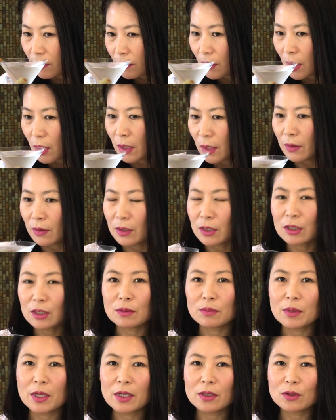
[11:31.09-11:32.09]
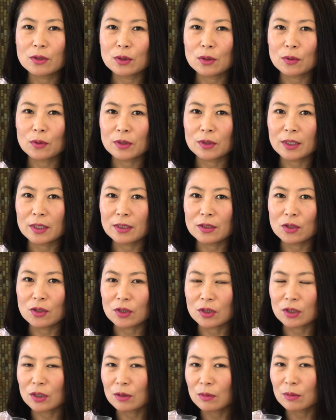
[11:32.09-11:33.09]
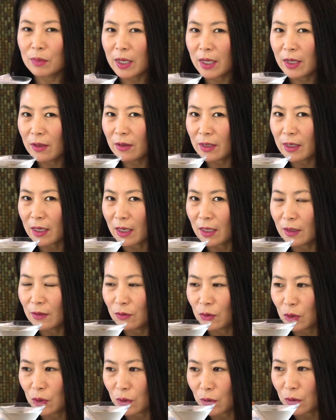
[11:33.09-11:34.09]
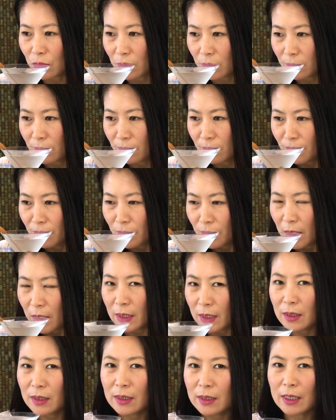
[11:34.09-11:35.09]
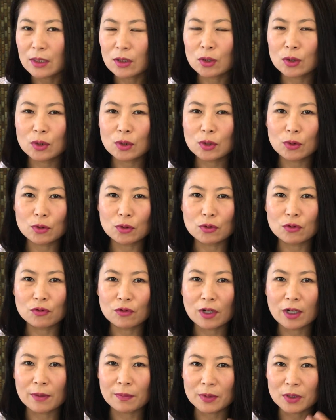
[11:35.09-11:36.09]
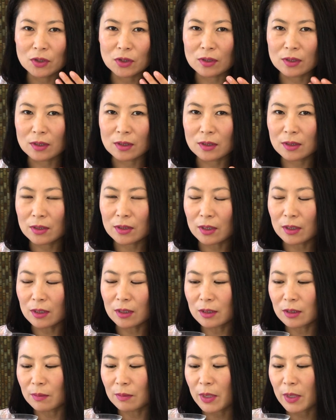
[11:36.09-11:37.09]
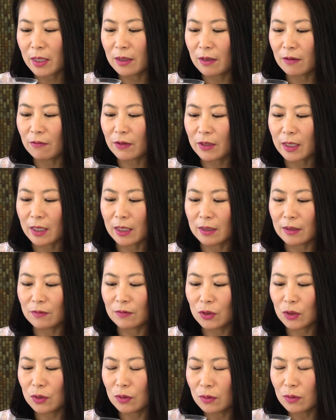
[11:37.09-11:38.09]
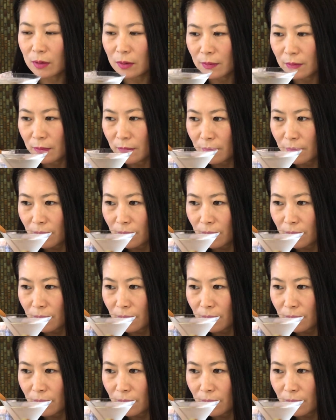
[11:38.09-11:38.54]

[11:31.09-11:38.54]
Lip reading: Oh, it smells so good. You can smell the olive juice. It's not so strong, but it's just subtle smell of the olive juice.